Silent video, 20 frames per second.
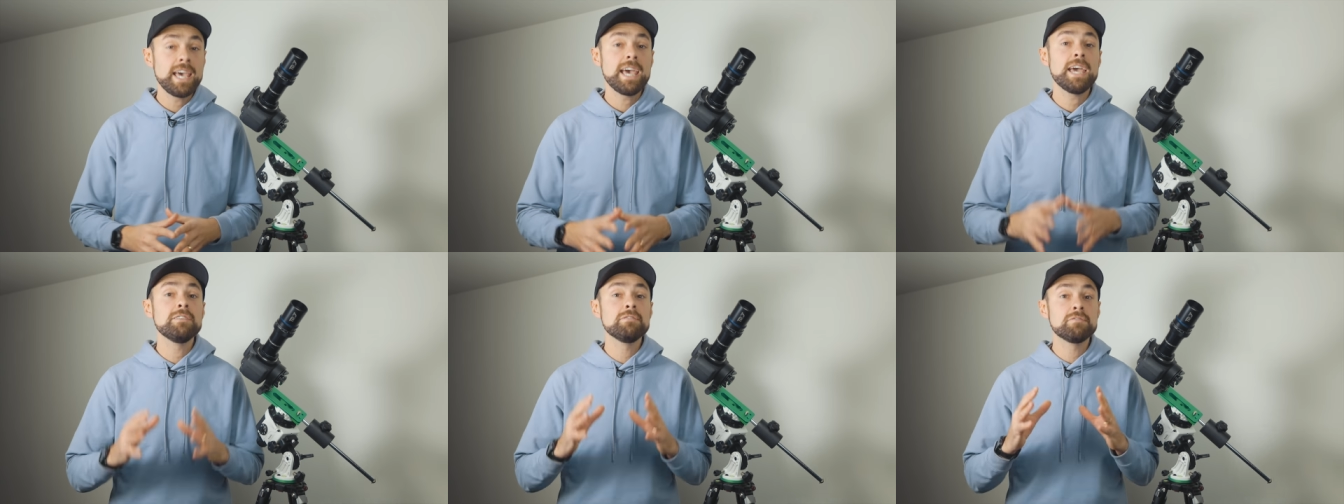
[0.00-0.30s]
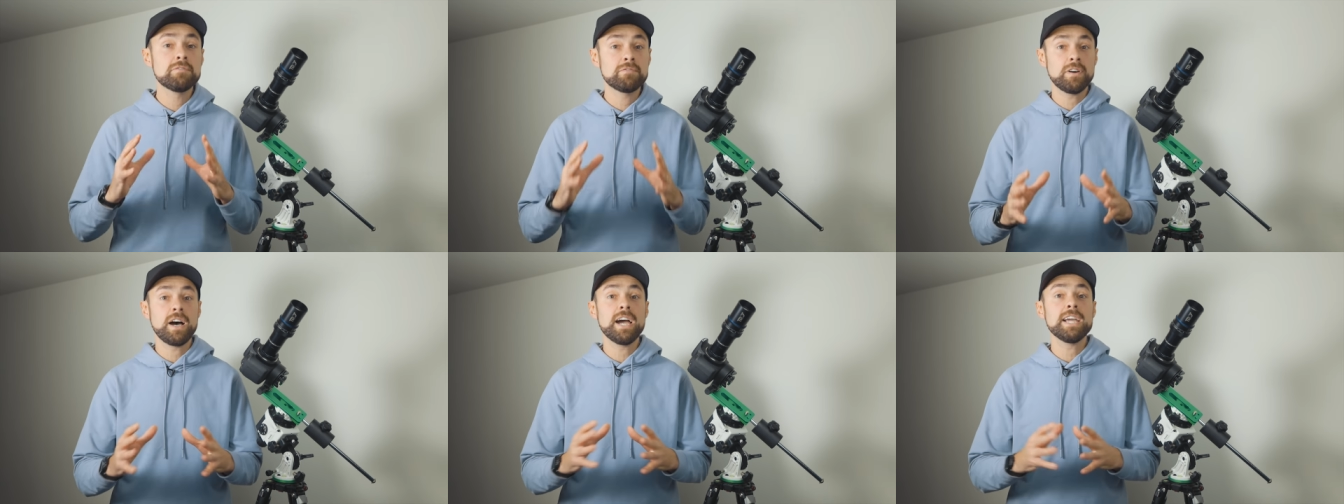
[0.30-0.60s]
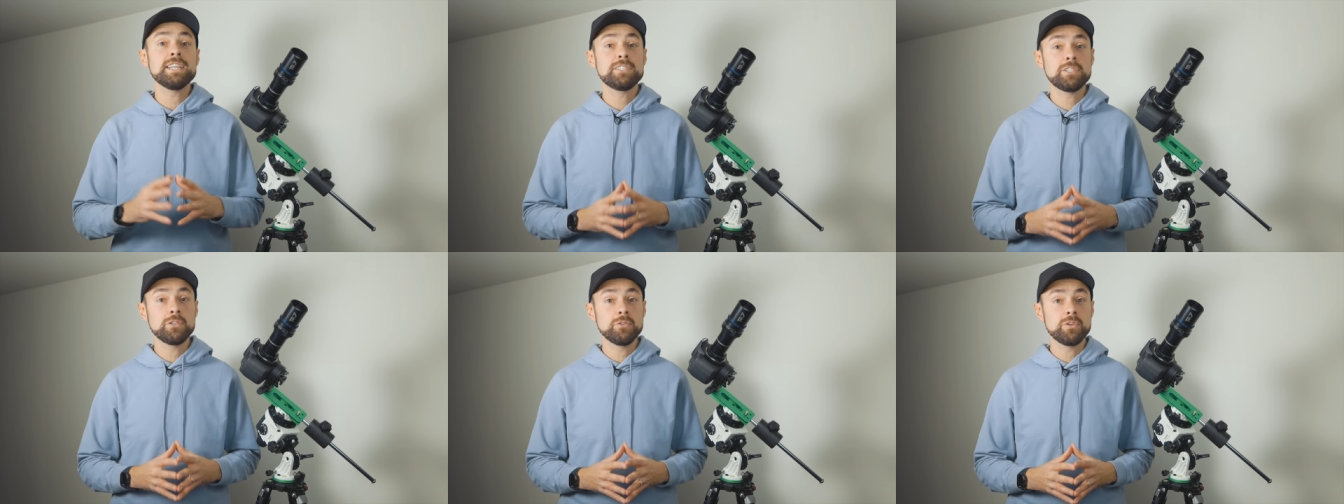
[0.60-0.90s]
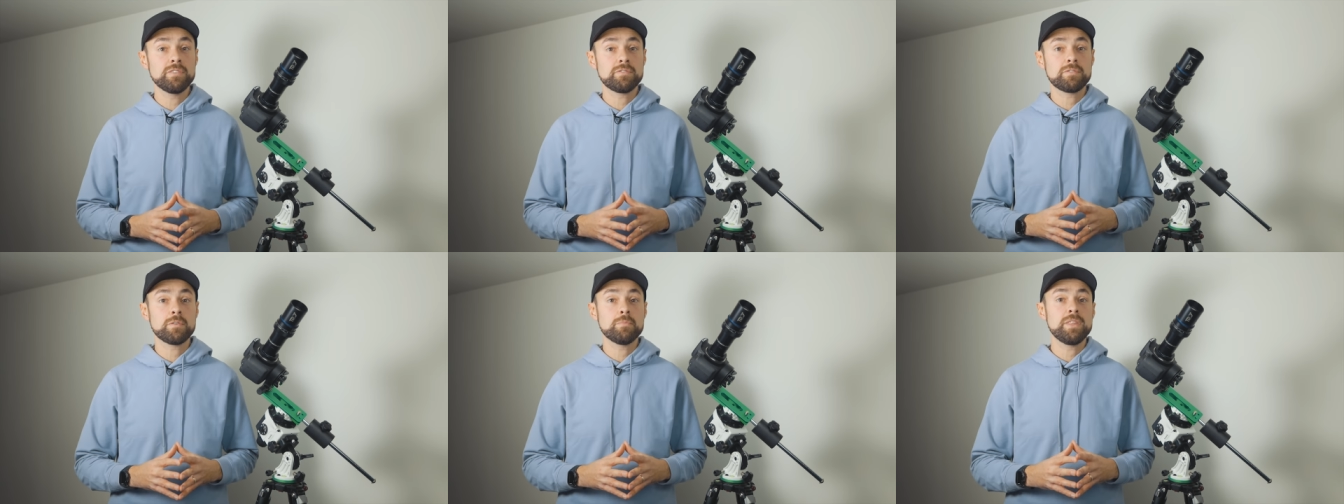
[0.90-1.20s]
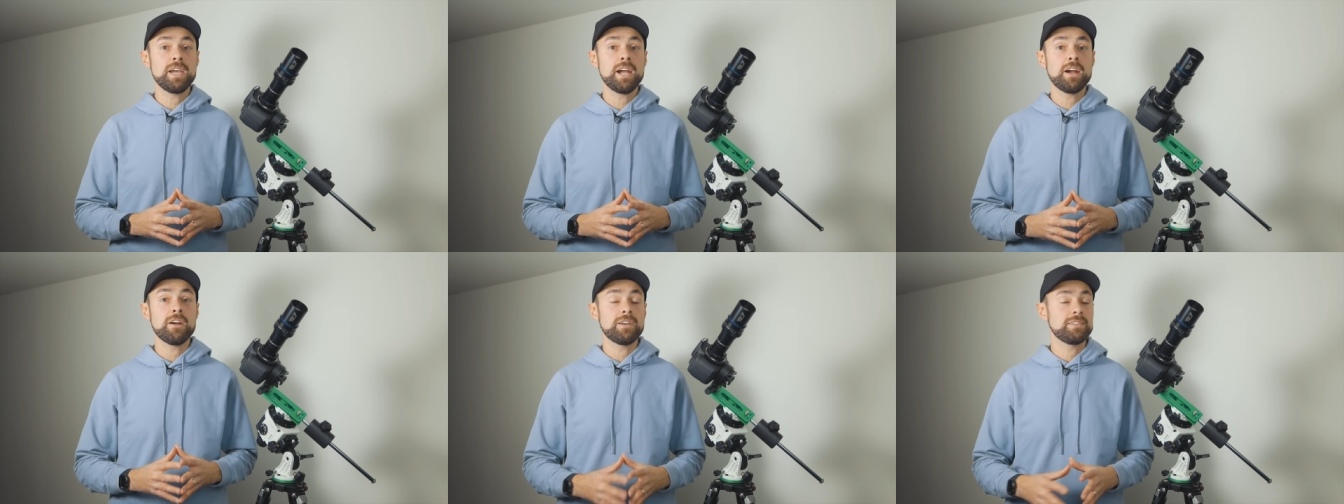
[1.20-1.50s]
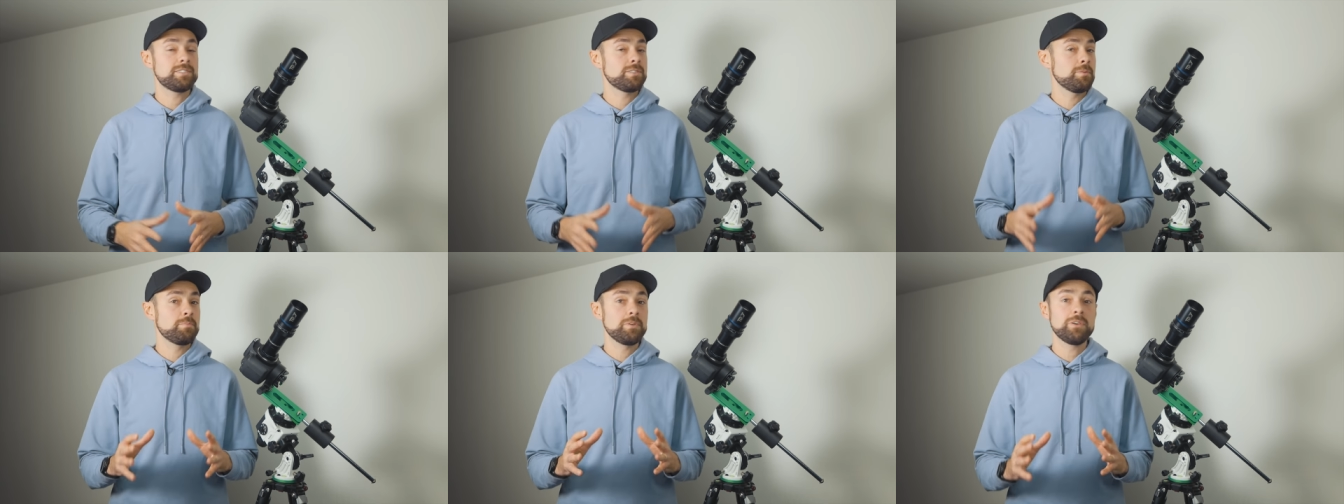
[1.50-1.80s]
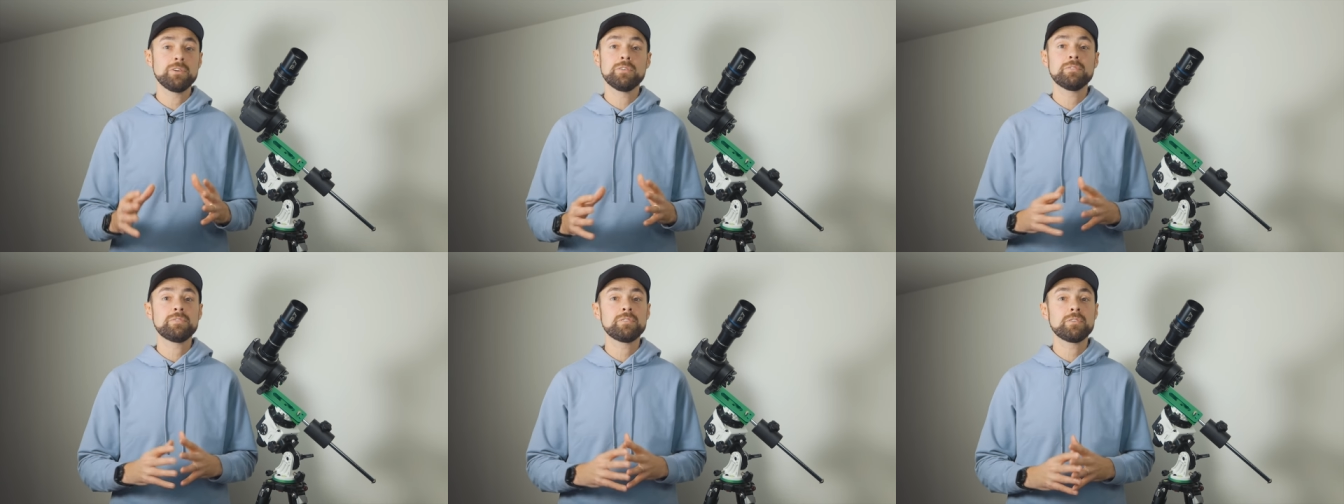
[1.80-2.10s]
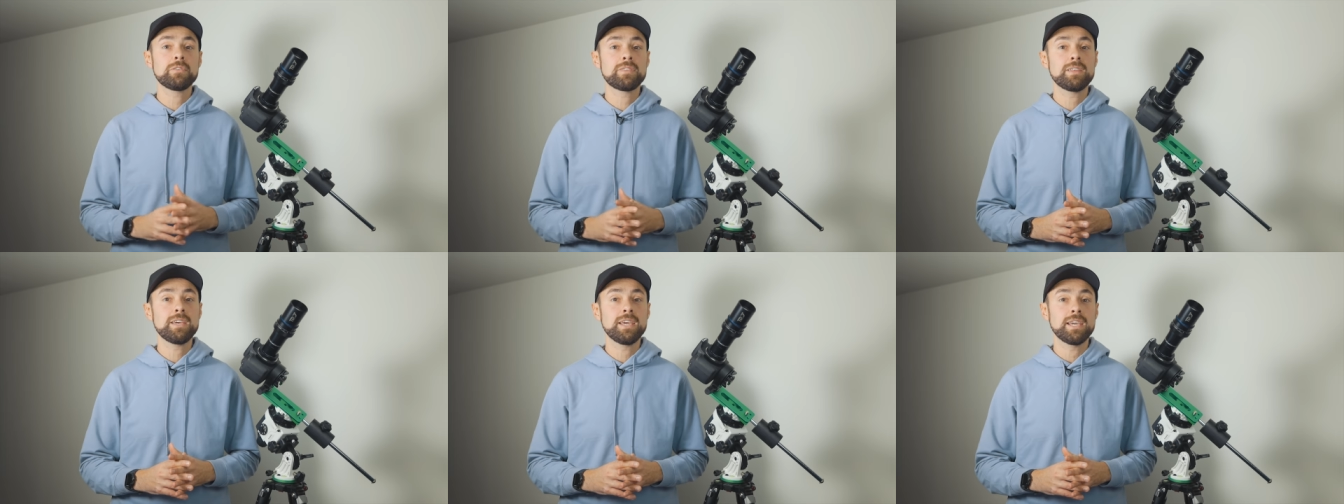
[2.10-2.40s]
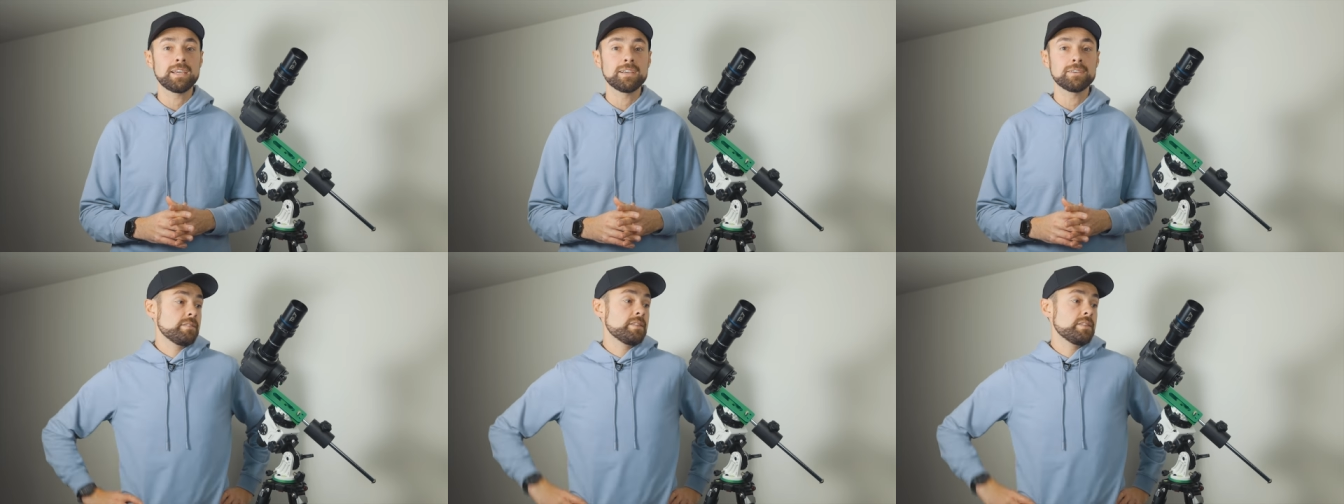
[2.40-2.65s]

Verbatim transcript: and fine-tune it from there. It's a beautiful thing.